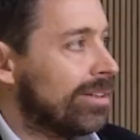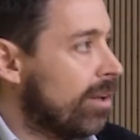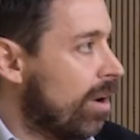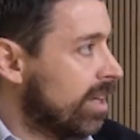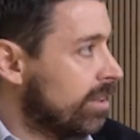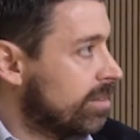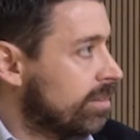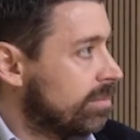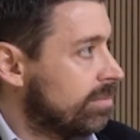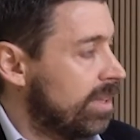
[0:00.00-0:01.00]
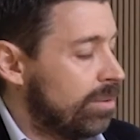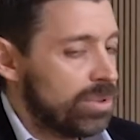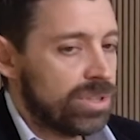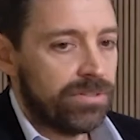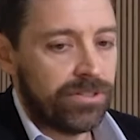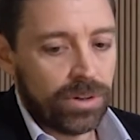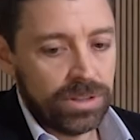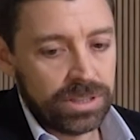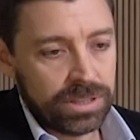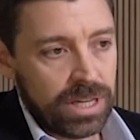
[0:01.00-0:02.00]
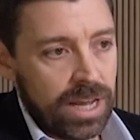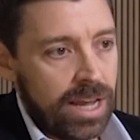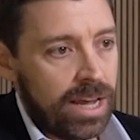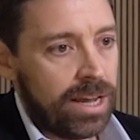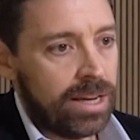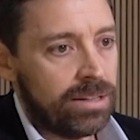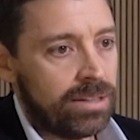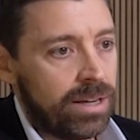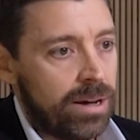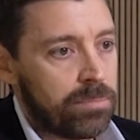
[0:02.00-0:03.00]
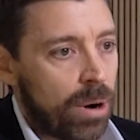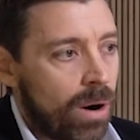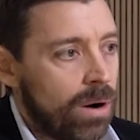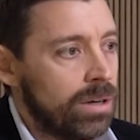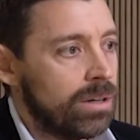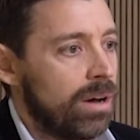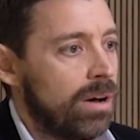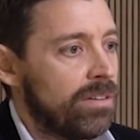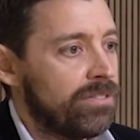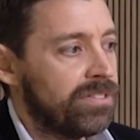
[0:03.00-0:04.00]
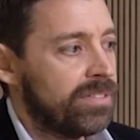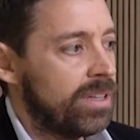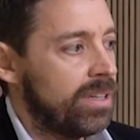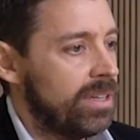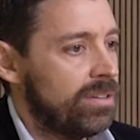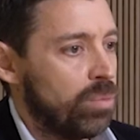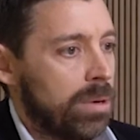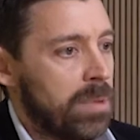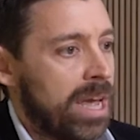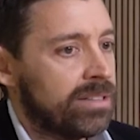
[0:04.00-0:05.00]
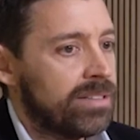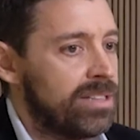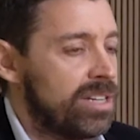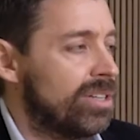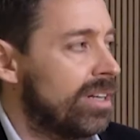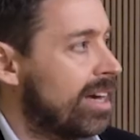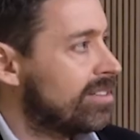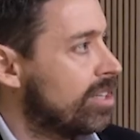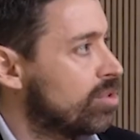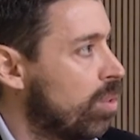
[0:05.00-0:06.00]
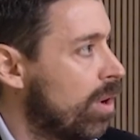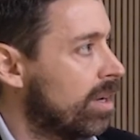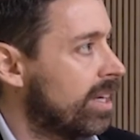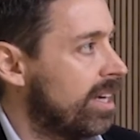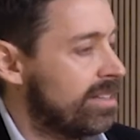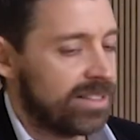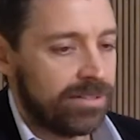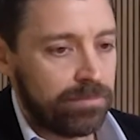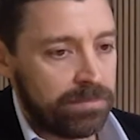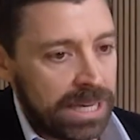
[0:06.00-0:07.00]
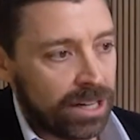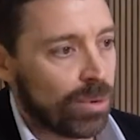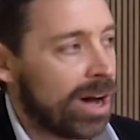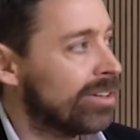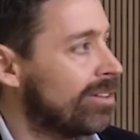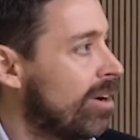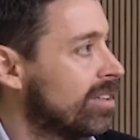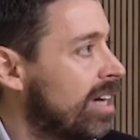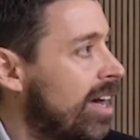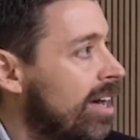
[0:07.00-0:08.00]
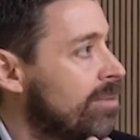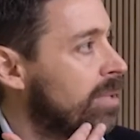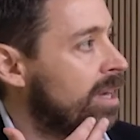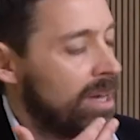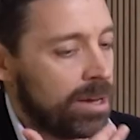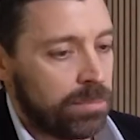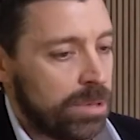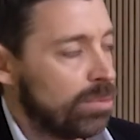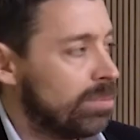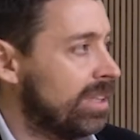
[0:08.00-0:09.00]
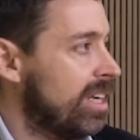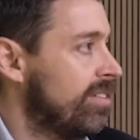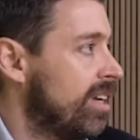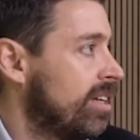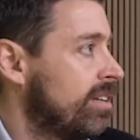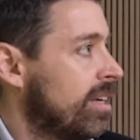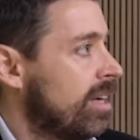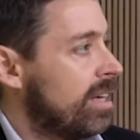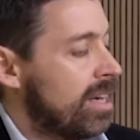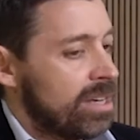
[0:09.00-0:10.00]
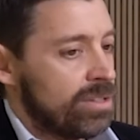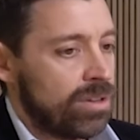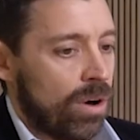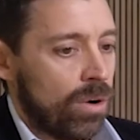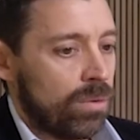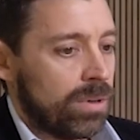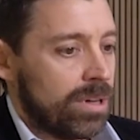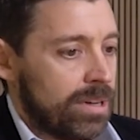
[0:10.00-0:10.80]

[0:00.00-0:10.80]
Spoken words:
the longest. It was the first, and part of what makes the digital assets work is being around a long time. People believe in it, so